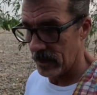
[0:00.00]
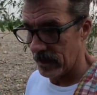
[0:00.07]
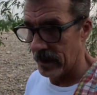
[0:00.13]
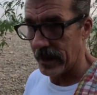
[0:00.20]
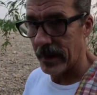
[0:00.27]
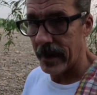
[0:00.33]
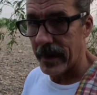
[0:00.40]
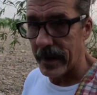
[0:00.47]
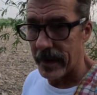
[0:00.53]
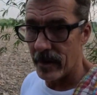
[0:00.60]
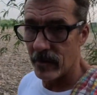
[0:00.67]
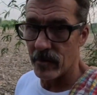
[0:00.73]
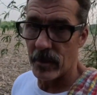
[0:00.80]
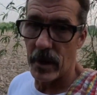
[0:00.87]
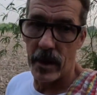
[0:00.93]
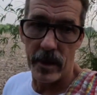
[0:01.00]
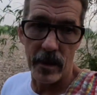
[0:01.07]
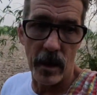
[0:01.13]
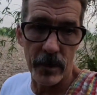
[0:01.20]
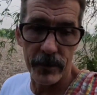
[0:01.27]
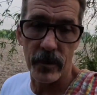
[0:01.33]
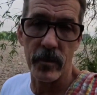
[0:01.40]
and the heat, but
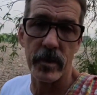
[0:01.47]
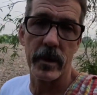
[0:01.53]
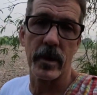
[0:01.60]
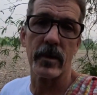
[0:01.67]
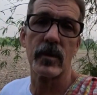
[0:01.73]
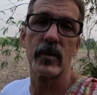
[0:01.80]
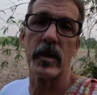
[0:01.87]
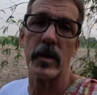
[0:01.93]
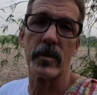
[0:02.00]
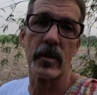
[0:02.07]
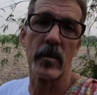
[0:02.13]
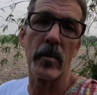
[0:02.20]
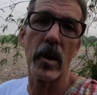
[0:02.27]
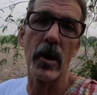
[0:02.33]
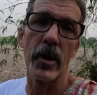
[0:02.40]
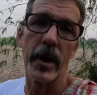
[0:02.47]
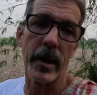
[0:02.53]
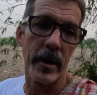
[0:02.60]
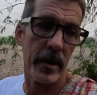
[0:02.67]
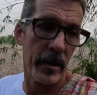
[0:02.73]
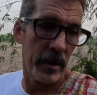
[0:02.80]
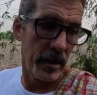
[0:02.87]
also because people are burning.
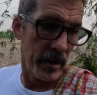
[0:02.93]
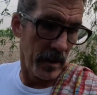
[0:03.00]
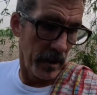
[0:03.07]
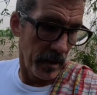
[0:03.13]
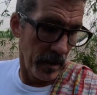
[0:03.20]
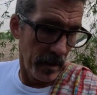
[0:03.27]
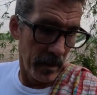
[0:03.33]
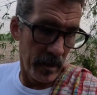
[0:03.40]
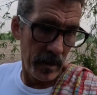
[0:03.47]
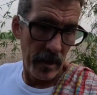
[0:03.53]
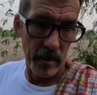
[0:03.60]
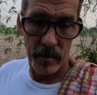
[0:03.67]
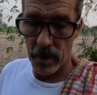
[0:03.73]
And the